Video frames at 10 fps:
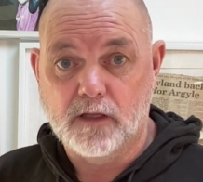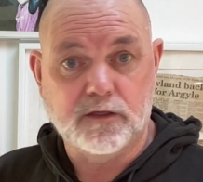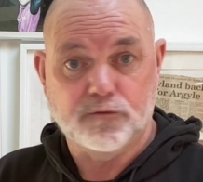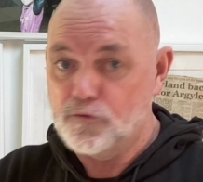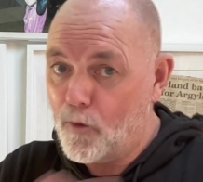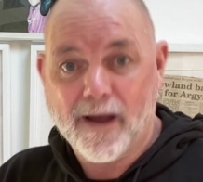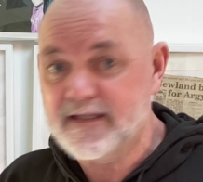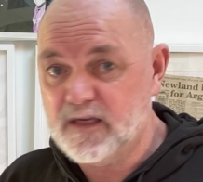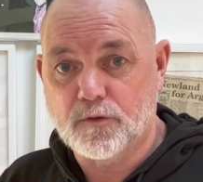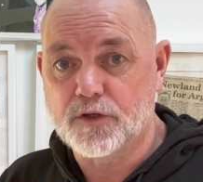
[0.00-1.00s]
They have no
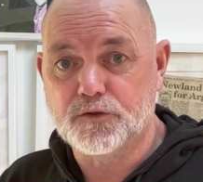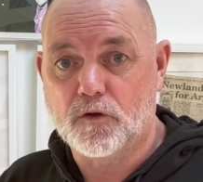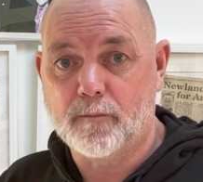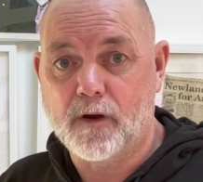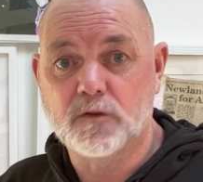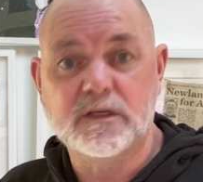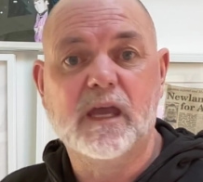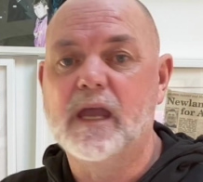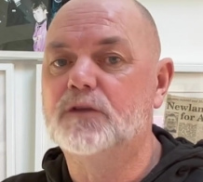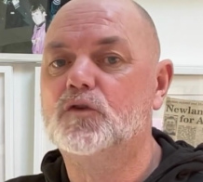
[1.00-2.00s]
idea what it's all about.
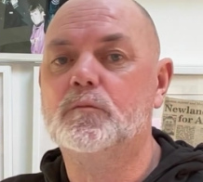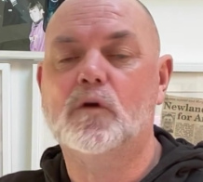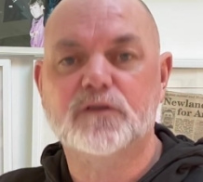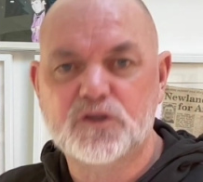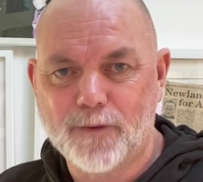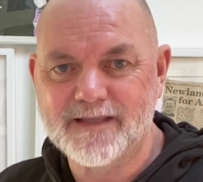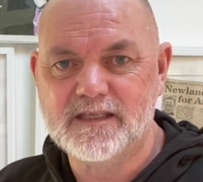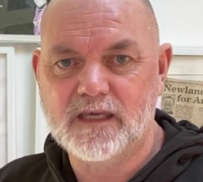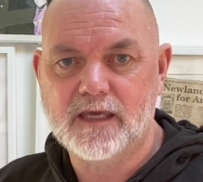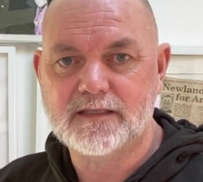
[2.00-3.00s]
It's took me over
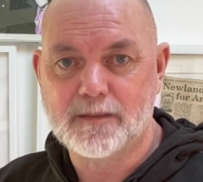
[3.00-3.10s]
20 years